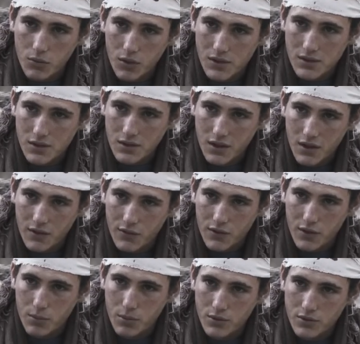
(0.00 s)
where's the lamb
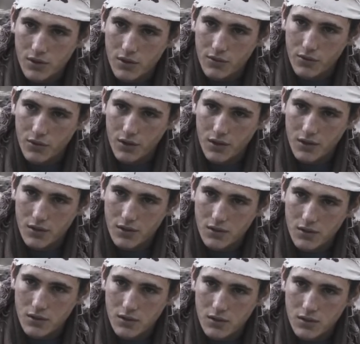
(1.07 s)
for the burnt offering?
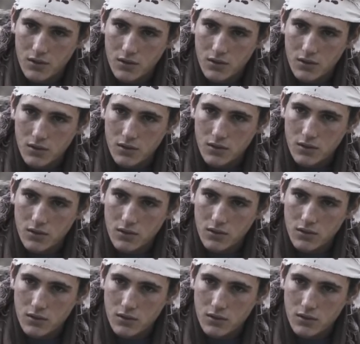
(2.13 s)
Your